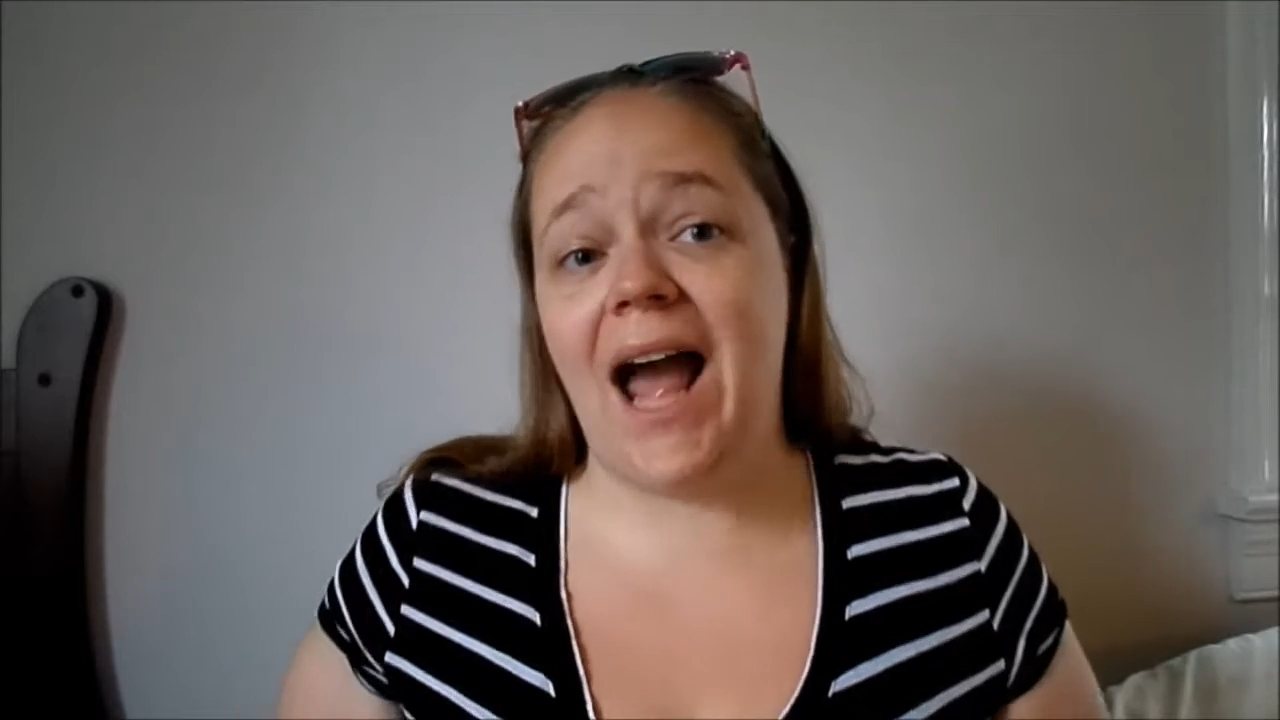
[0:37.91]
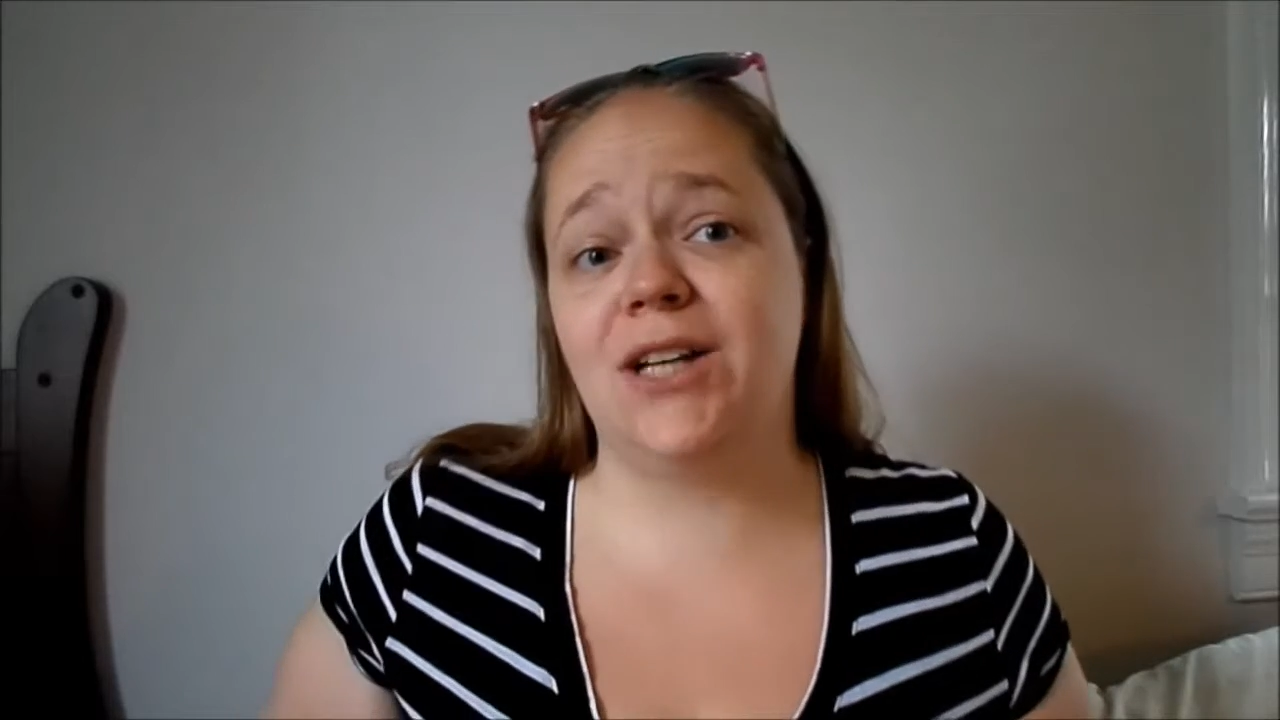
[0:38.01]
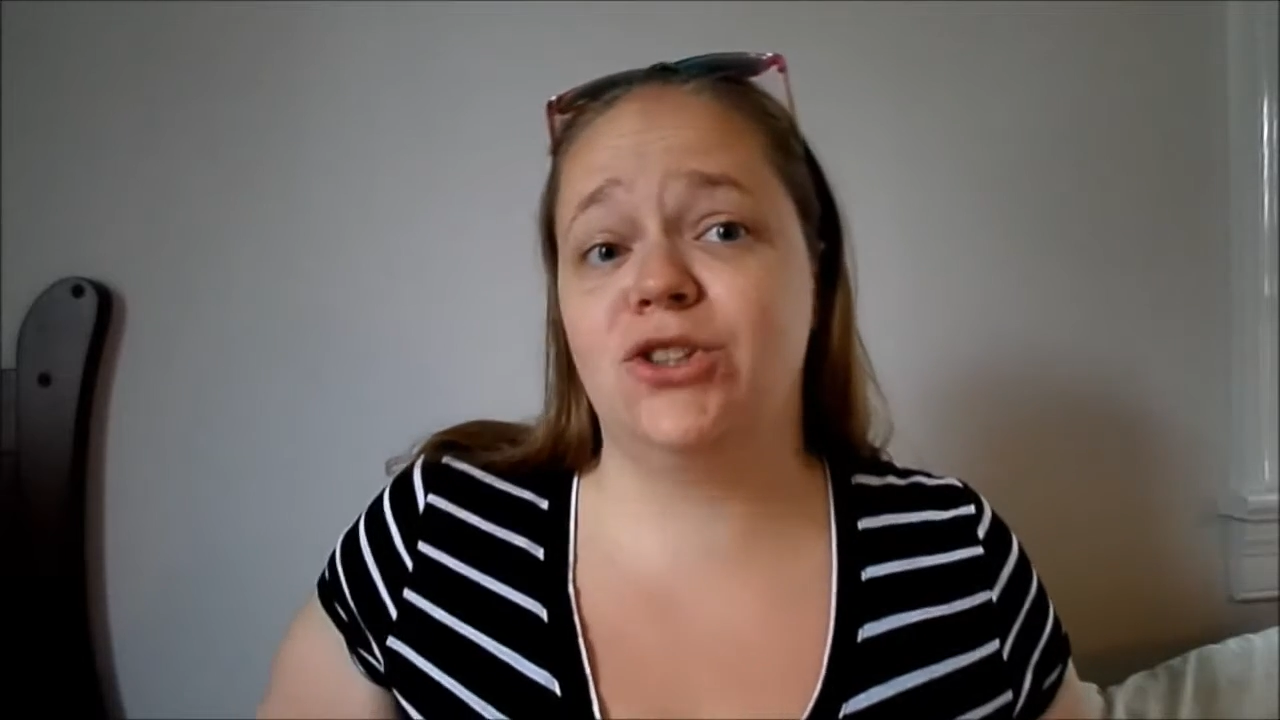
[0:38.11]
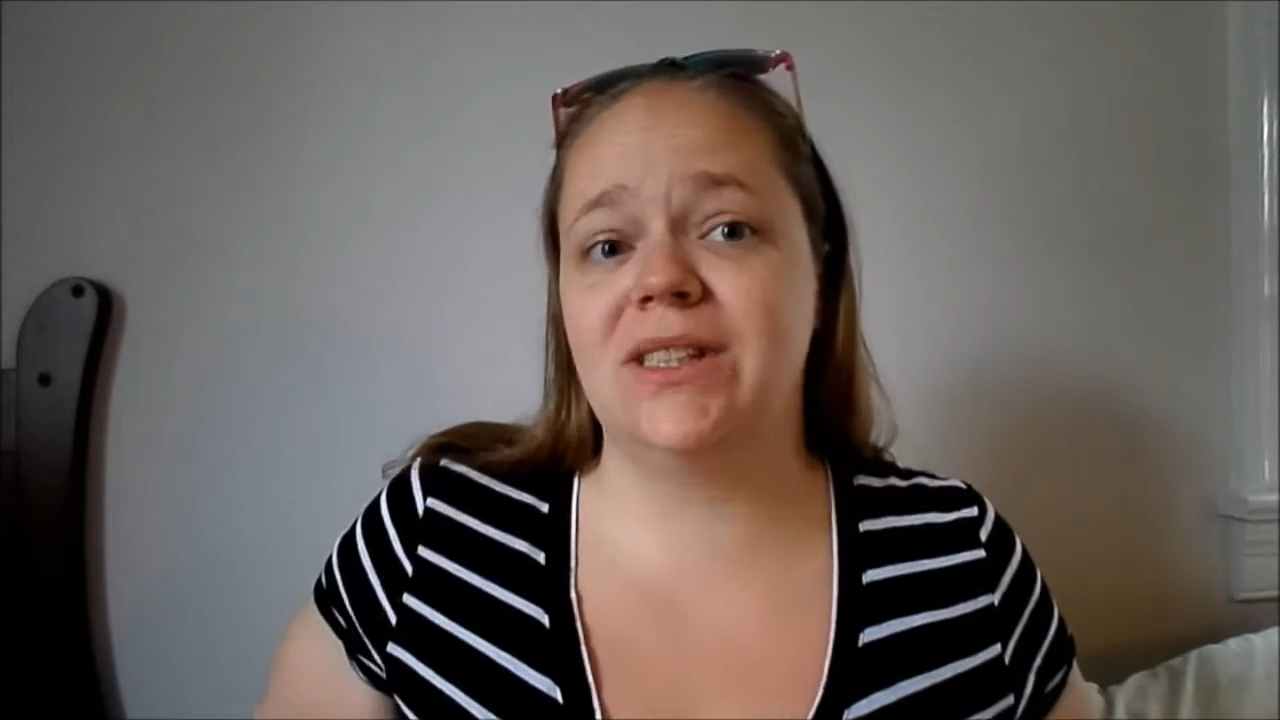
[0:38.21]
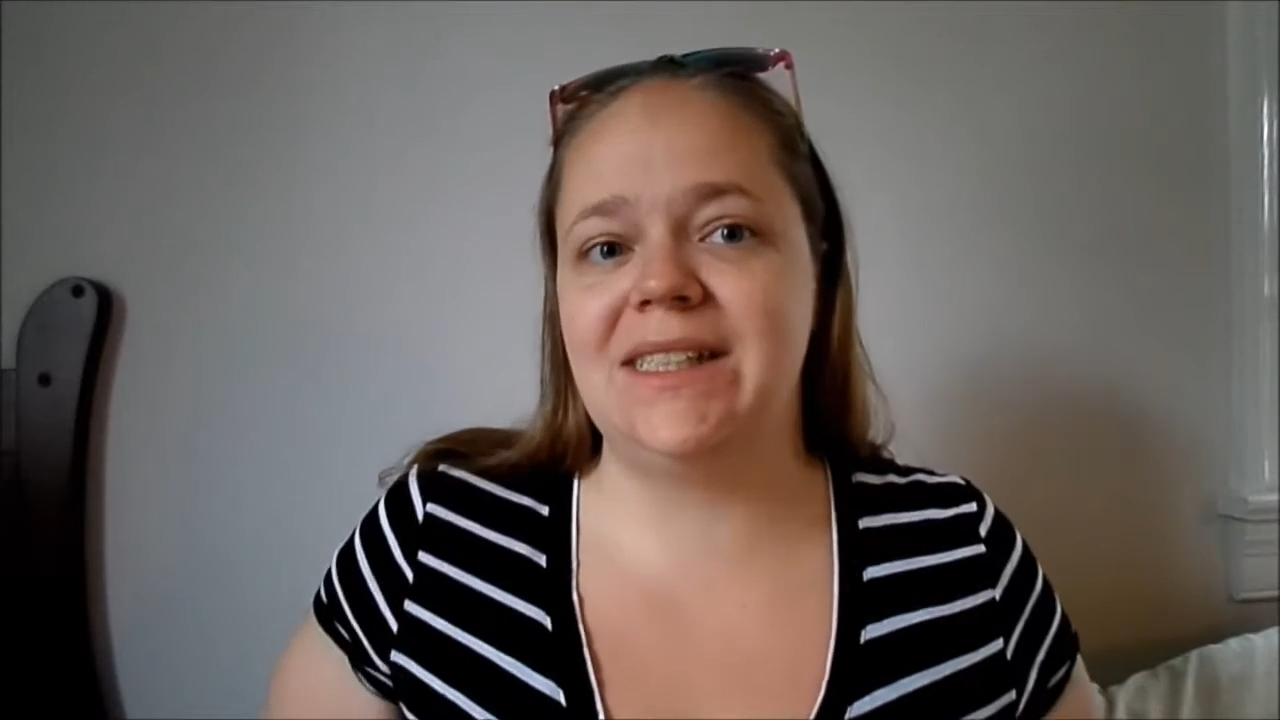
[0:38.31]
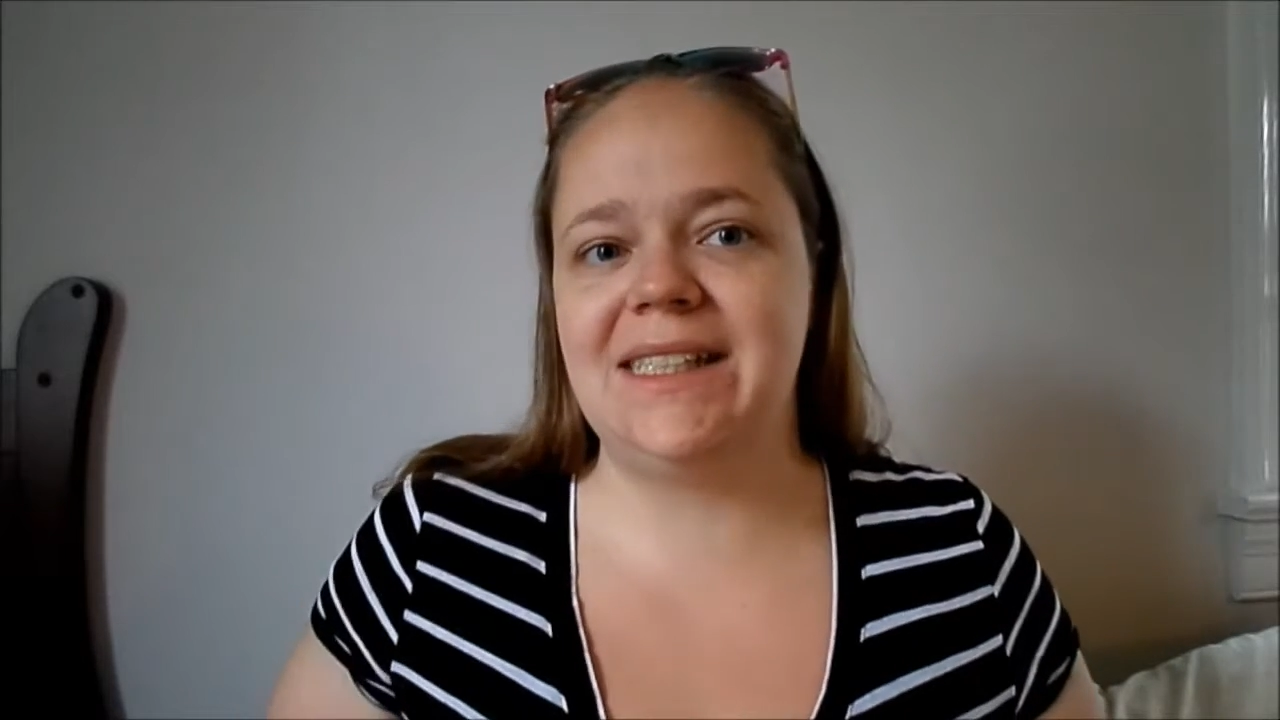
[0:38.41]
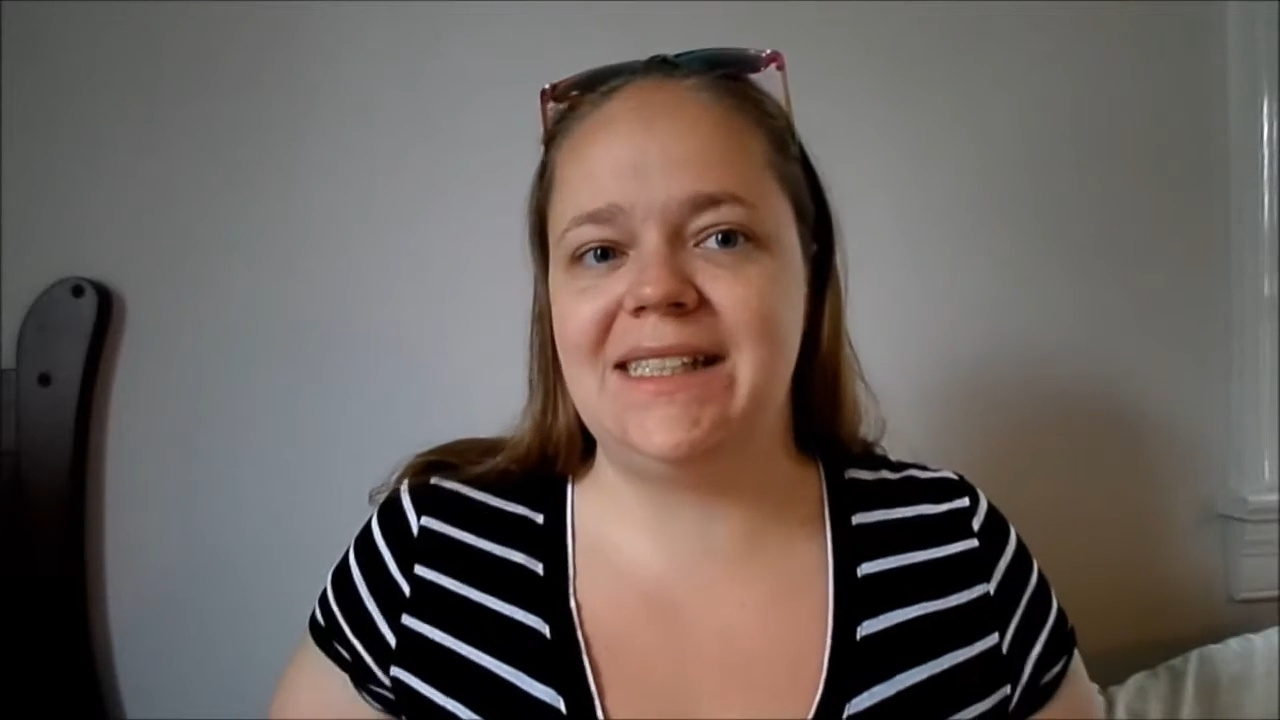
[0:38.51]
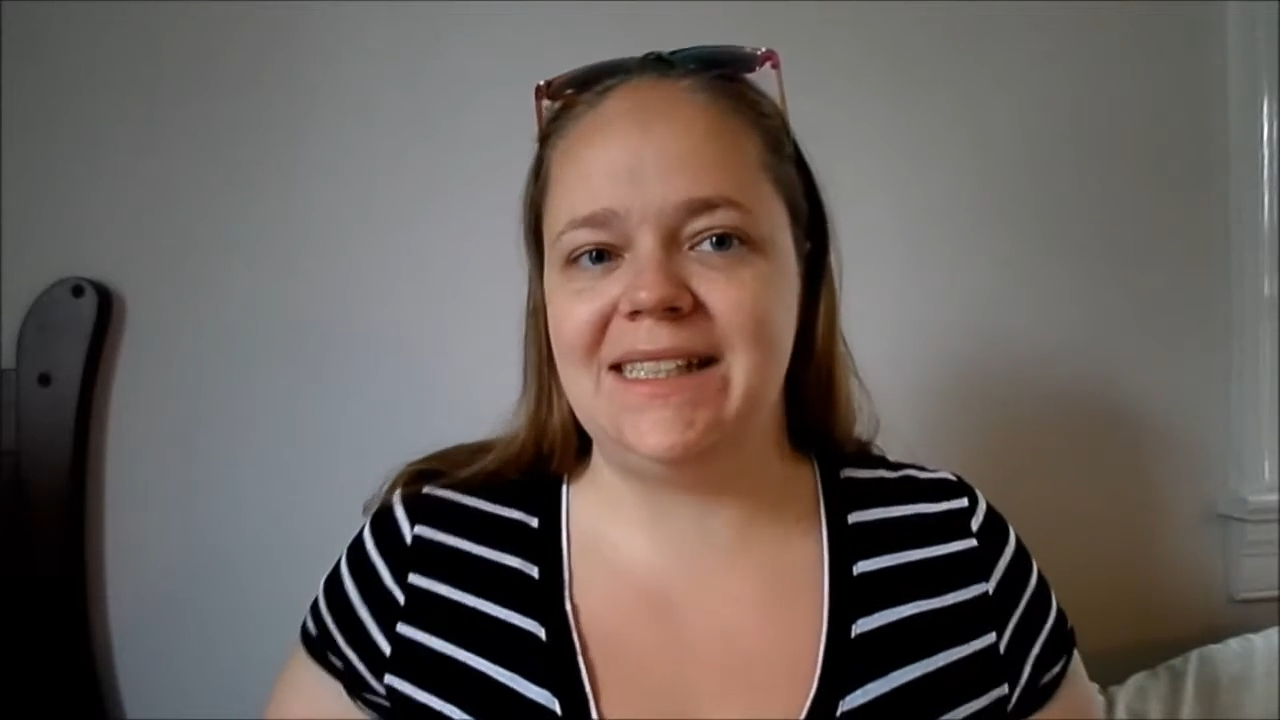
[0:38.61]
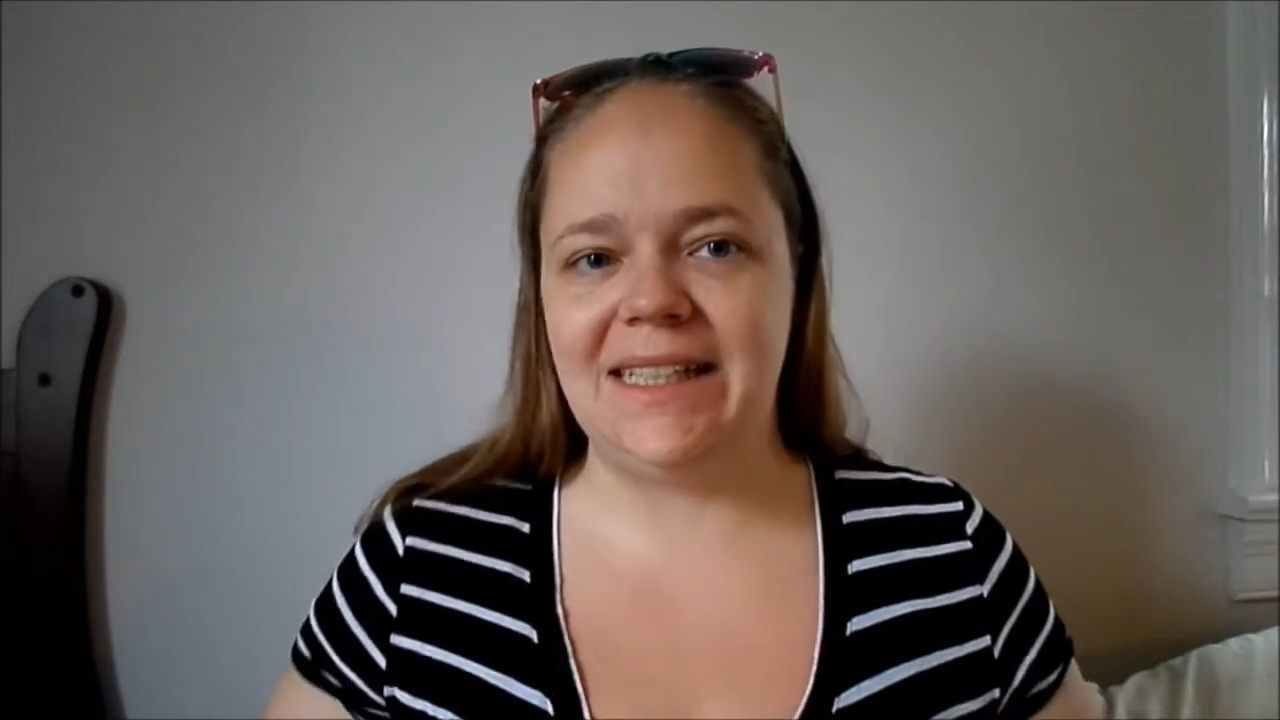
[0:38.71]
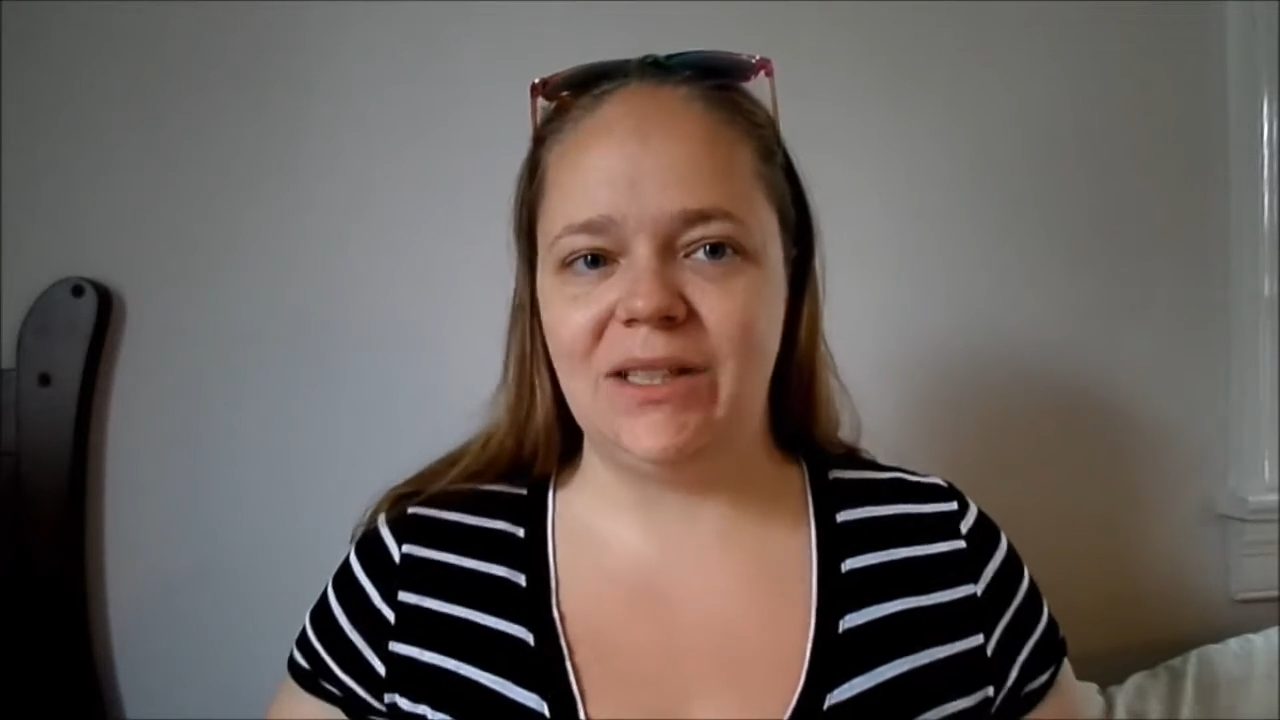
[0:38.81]
actually
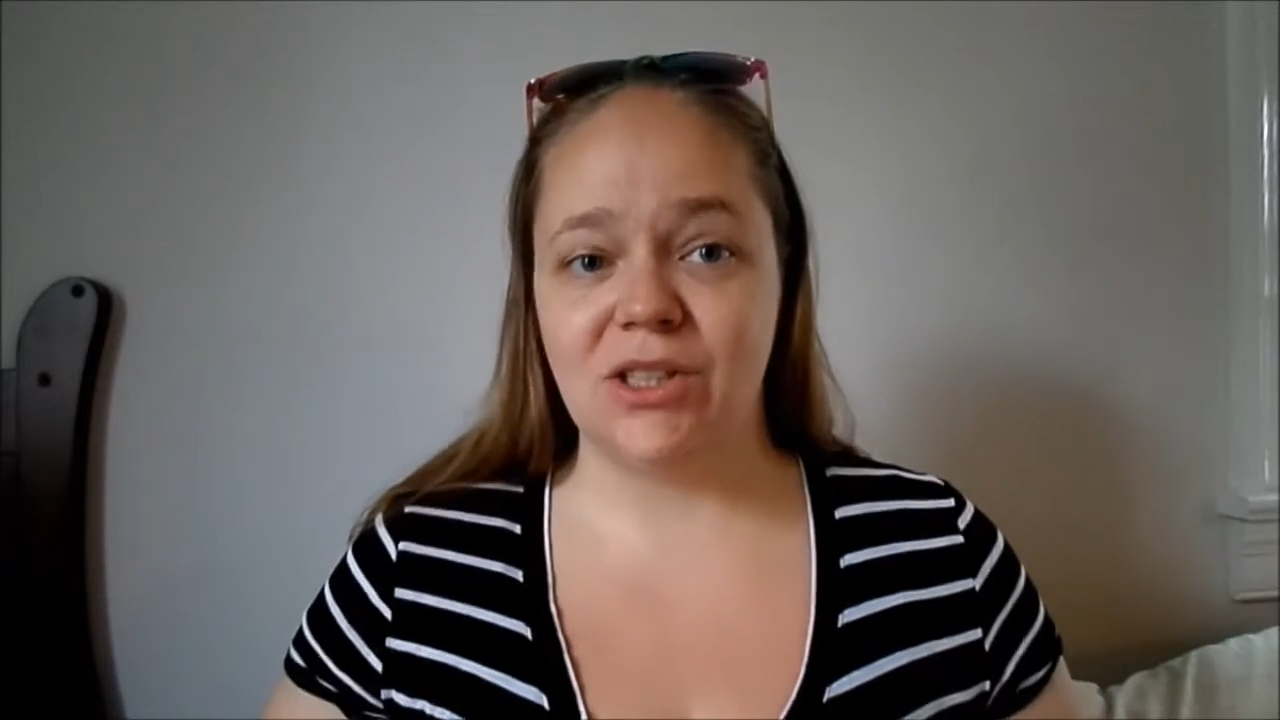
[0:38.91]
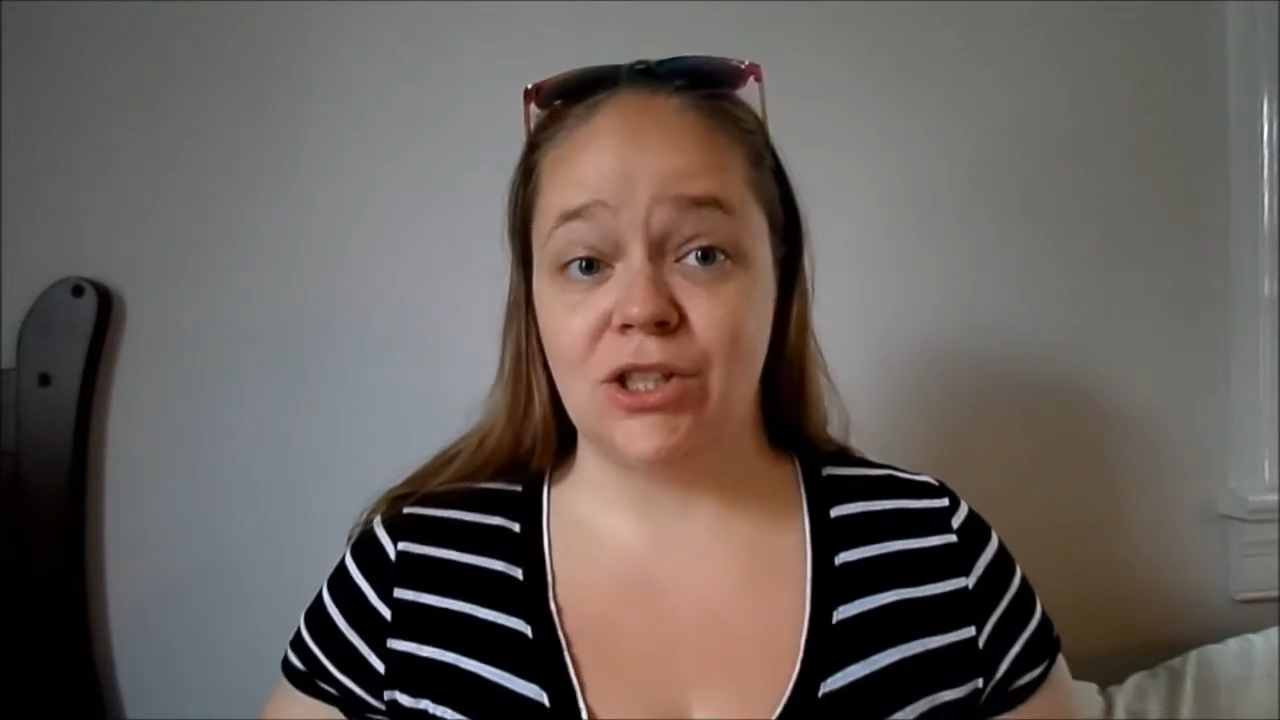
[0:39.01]
did need